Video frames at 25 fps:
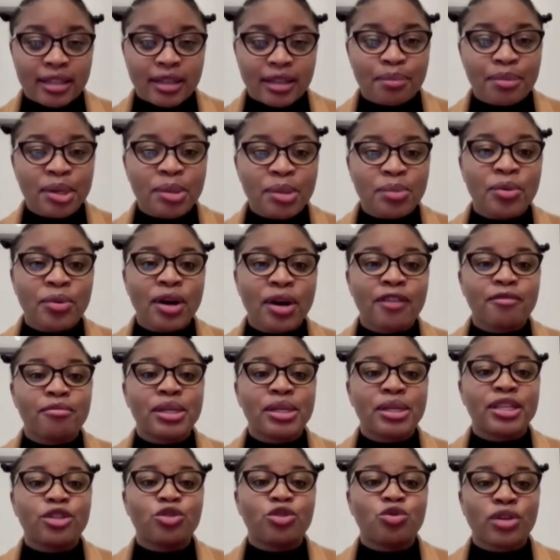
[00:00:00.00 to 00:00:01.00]
the people I've
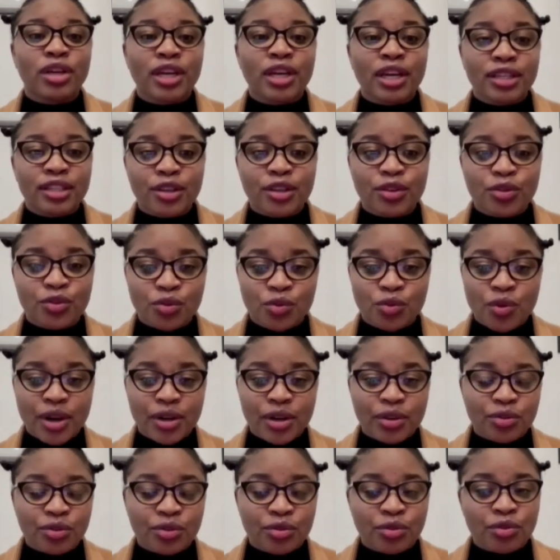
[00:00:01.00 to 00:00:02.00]
been educating through
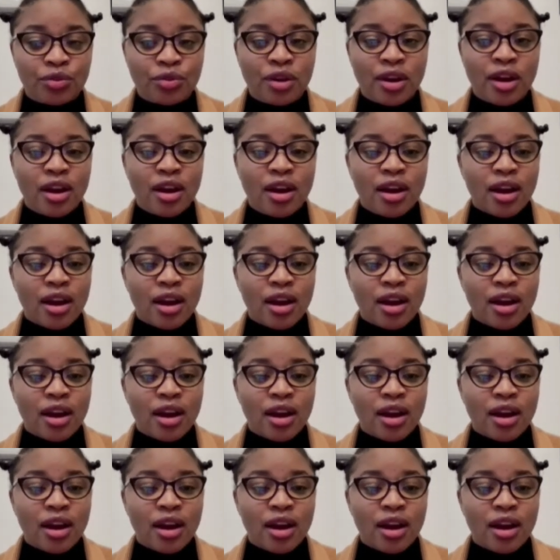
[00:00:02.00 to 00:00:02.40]
and through